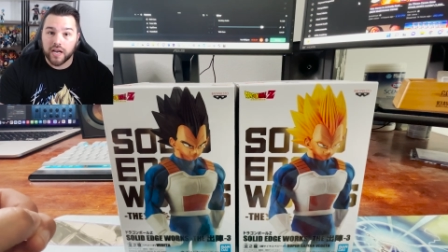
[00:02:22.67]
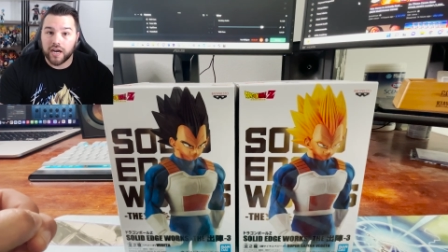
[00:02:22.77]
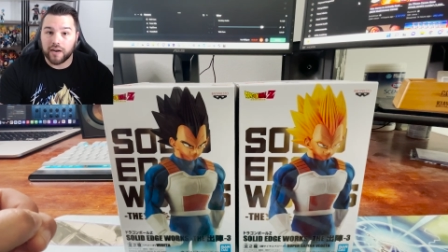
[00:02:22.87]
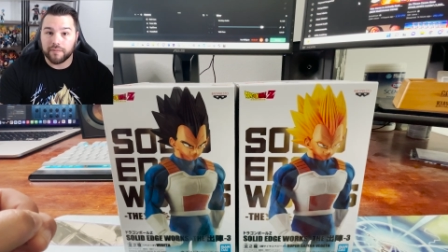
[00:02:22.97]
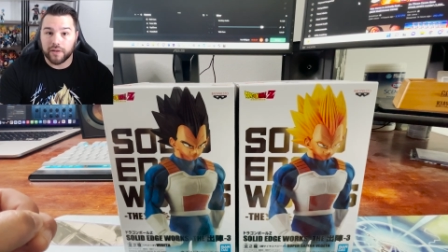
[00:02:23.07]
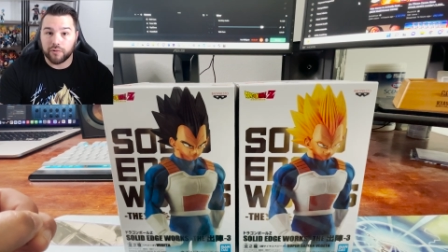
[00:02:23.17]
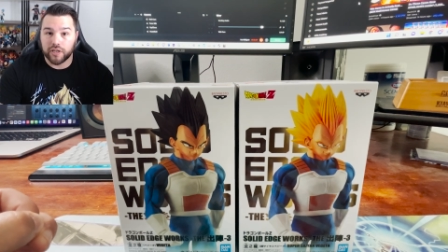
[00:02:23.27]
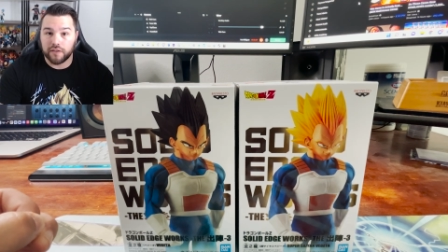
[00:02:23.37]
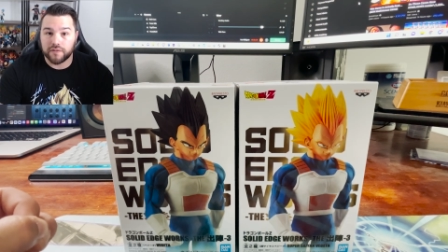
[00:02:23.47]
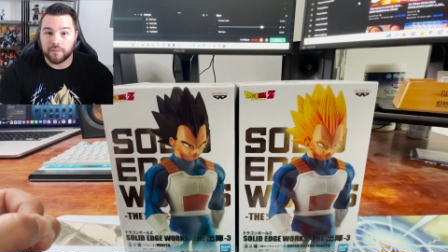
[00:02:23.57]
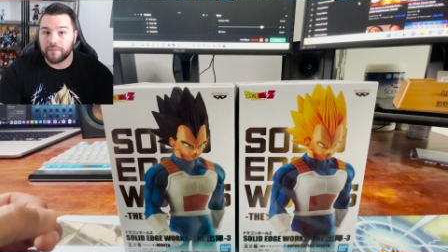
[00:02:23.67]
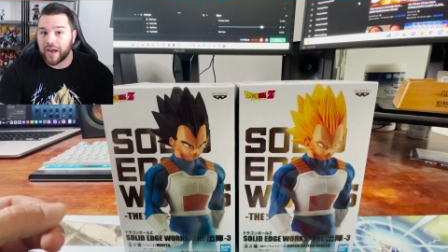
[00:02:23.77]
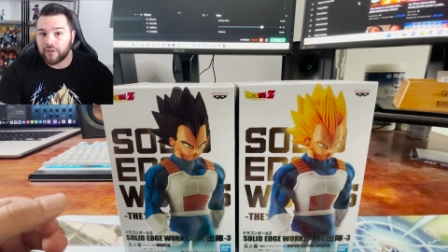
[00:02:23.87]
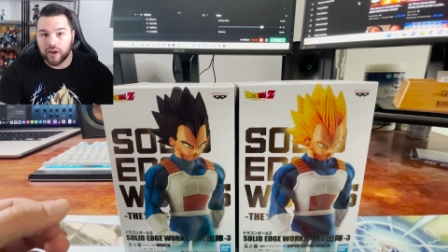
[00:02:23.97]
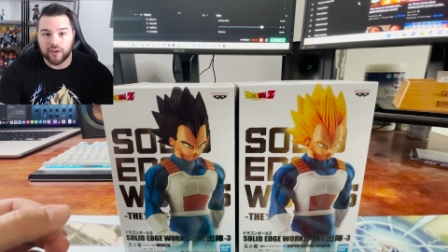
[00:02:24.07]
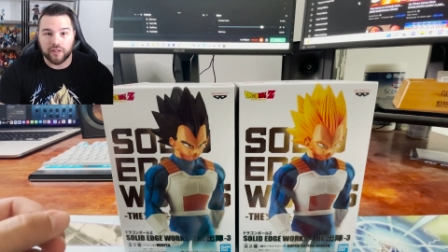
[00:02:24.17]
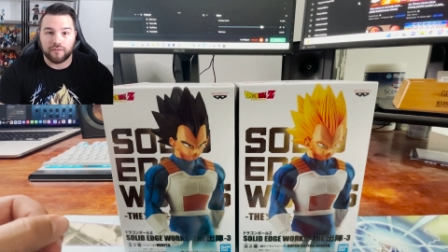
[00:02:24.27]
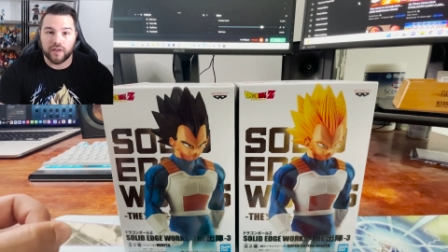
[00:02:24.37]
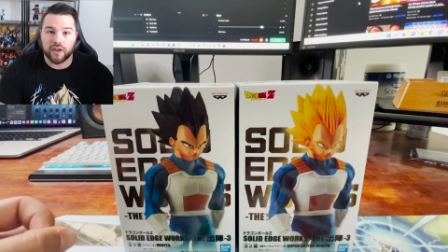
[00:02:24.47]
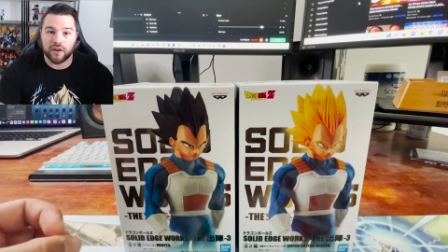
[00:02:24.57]
Um, then we'll give some background on the
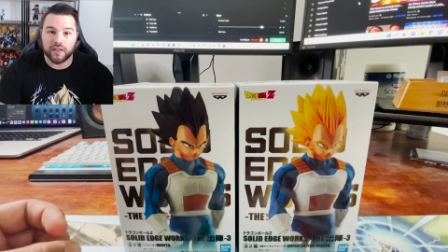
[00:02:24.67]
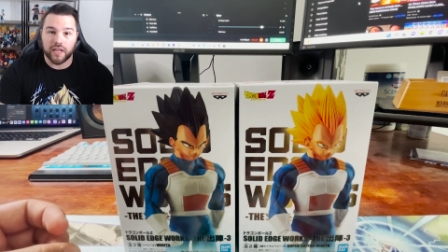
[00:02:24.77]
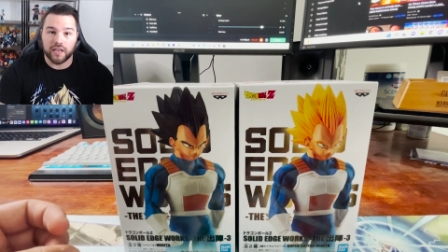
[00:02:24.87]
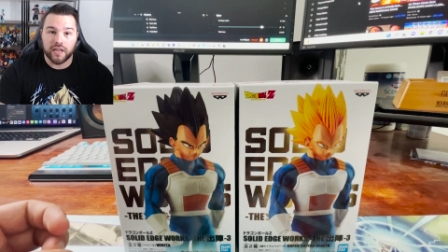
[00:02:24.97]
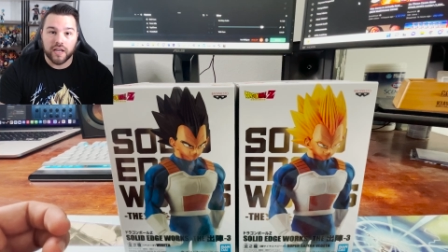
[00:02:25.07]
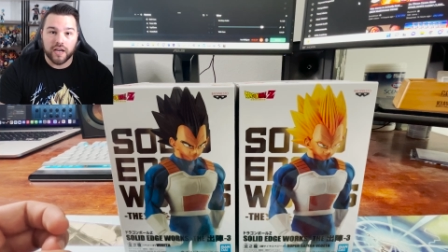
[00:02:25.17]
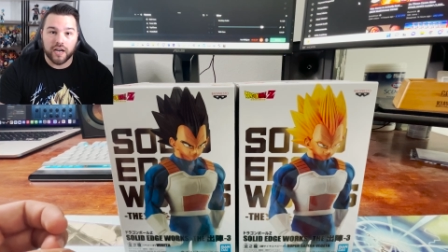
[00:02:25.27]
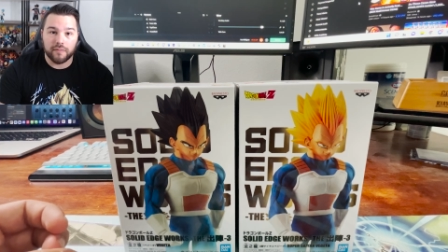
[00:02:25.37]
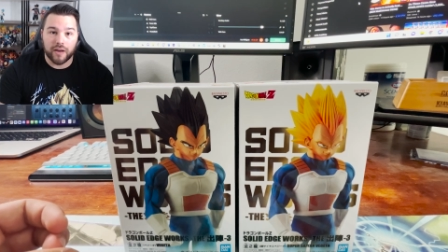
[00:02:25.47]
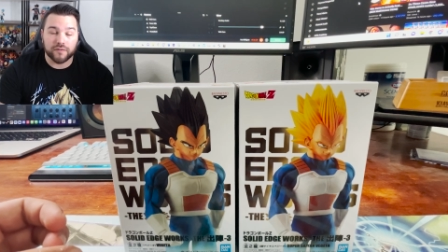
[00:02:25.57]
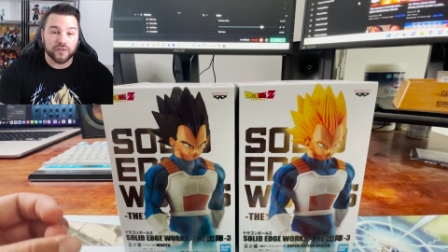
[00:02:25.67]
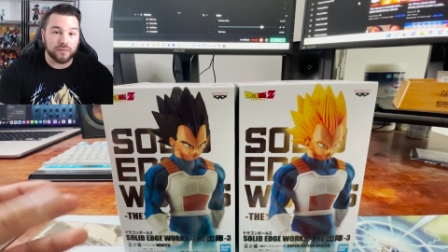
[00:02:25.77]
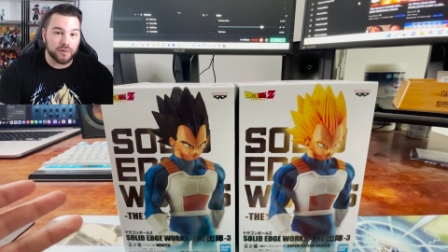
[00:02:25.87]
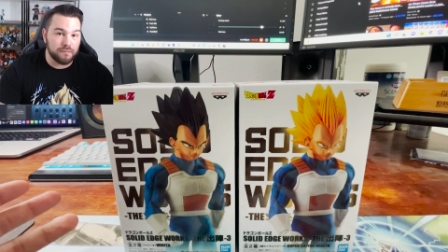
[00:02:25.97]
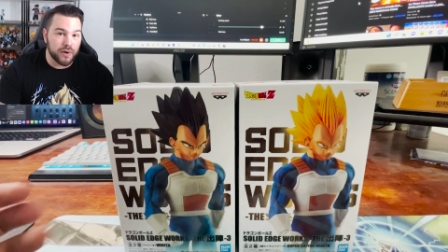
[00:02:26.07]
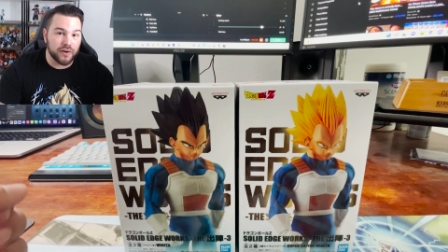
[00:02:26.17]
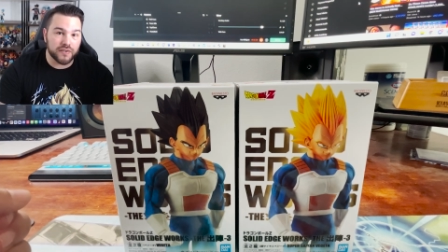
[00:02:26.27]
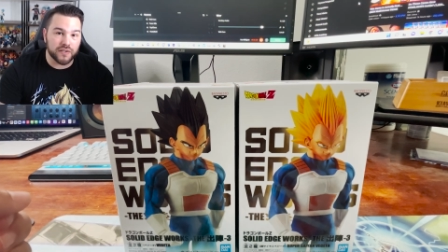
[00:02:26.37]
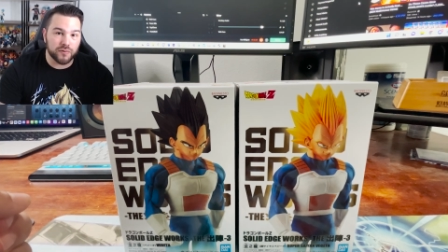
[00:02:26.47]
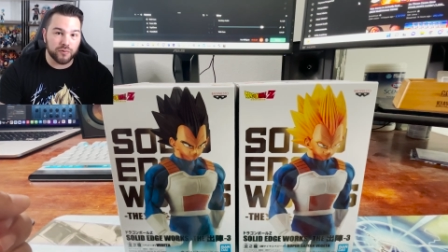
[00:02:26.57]
figure, and then um, after some
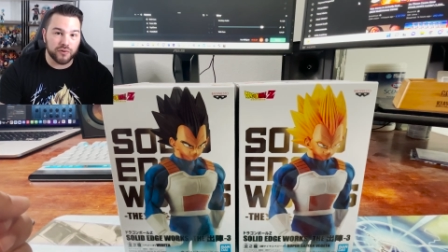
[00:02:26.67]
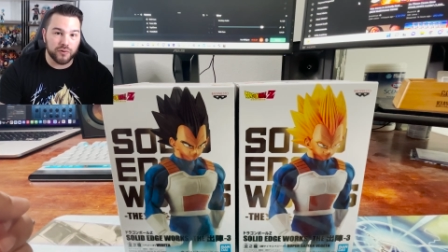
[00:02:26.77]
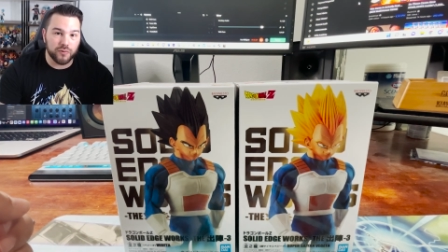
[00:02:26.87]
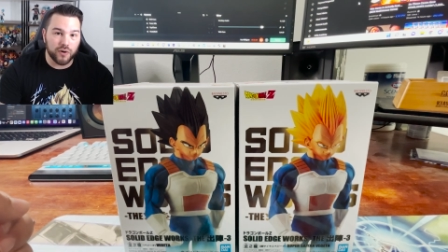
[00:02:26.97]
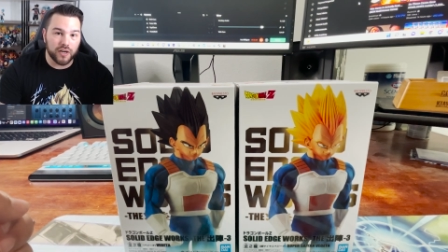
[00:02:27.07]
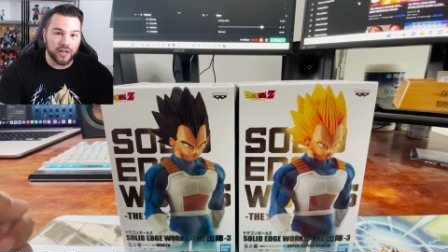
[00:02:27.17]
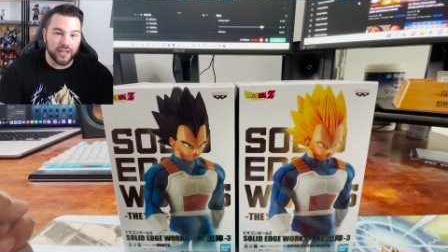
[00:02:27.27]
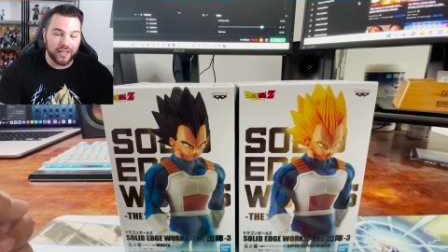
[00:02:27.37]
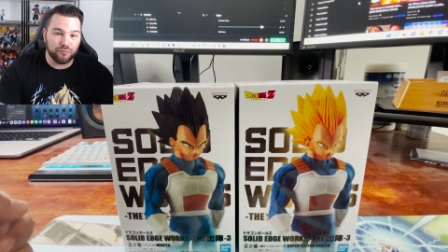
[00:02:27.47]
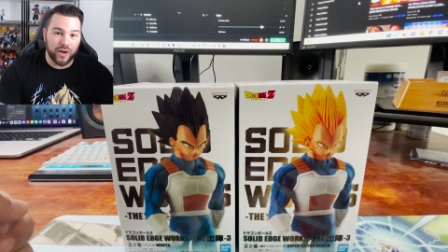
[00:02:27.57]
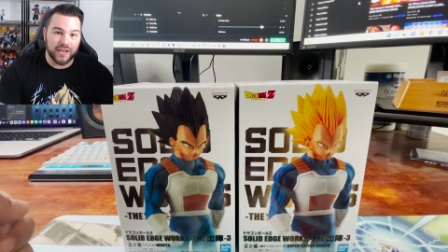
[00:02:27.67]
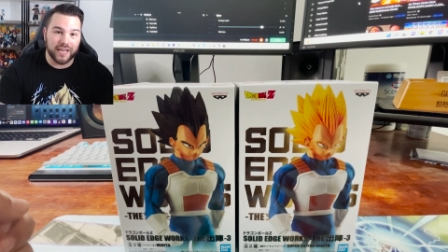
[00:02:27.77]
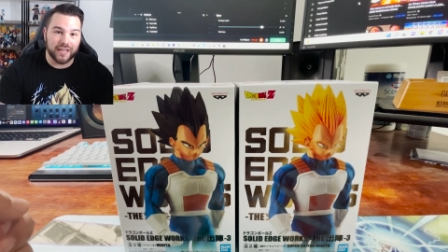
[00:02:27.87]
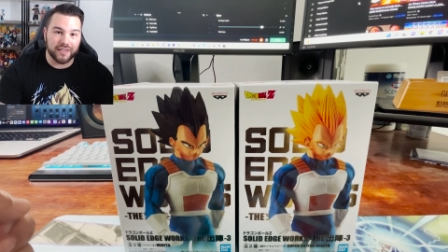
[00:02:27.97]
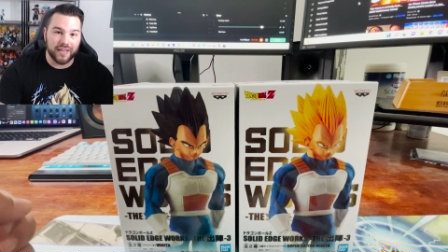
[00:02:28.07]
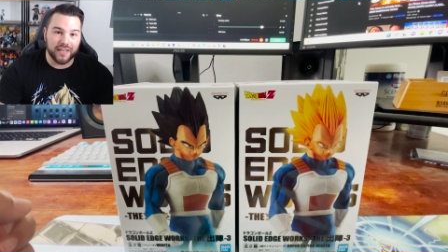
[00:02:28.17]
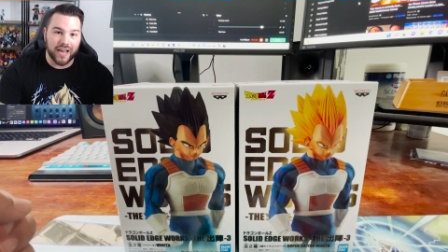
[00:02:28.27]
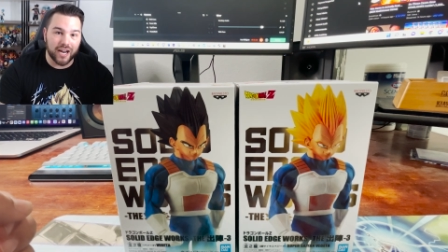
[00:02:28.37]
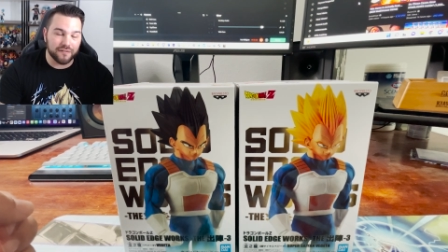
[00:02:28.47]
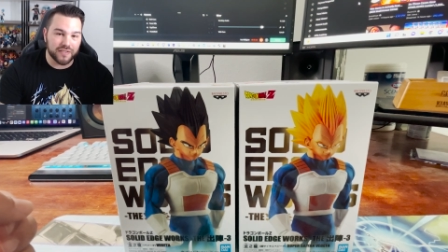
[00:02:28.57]
comparisons, we'll do uh, a rating at the end
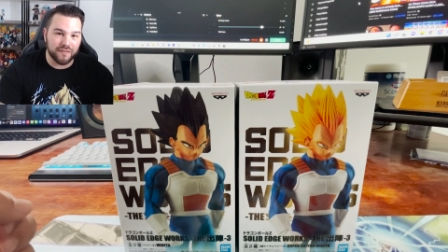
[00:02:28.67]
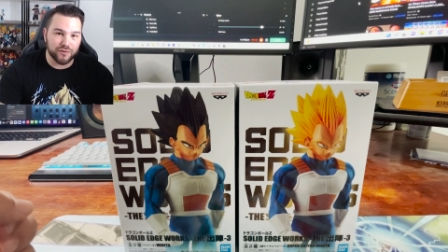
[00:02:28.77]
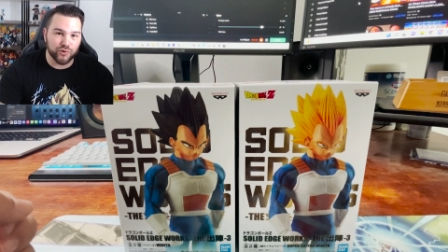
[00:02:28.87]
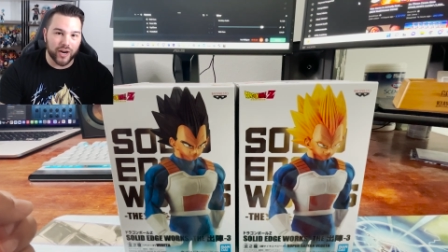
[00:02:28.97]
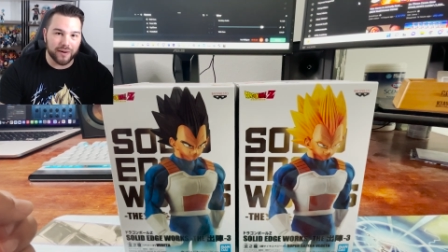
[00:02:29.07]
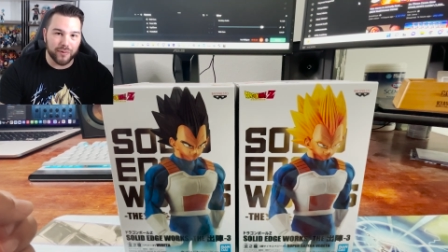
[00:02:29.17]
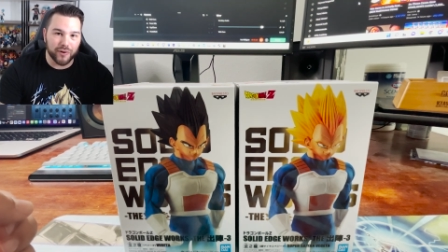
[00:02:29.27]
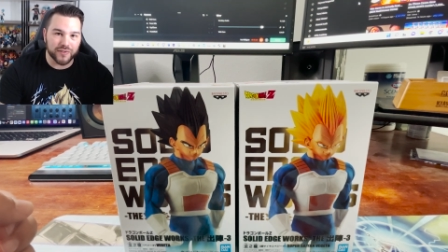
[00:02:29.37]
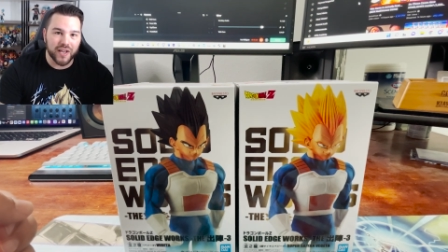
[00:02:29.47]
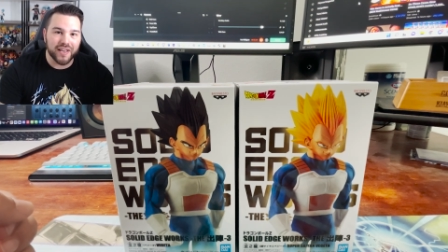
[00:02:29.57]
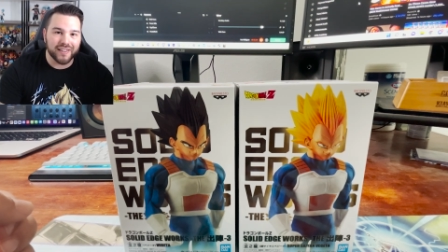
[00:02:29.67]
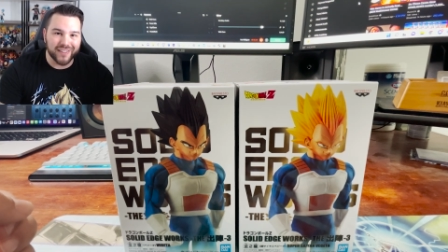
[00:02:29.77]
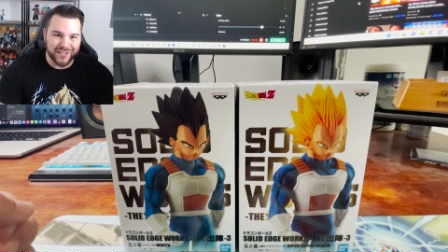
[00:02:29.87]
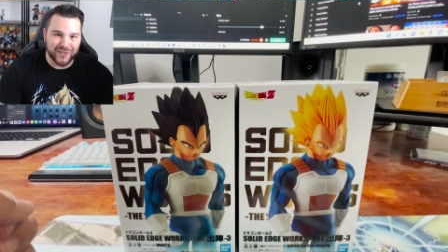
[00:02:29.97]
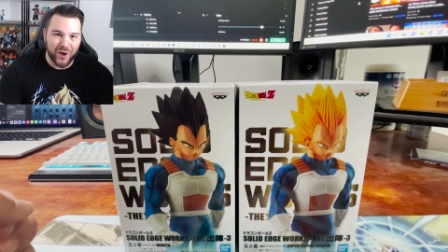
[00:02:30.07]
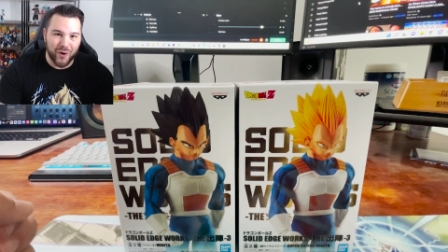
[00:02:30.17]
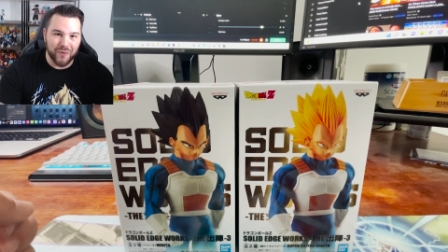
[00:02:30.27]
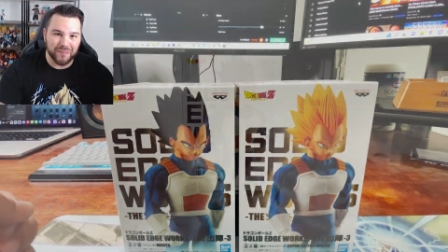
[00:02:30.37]
out of seven Dragon Balls. Let's go.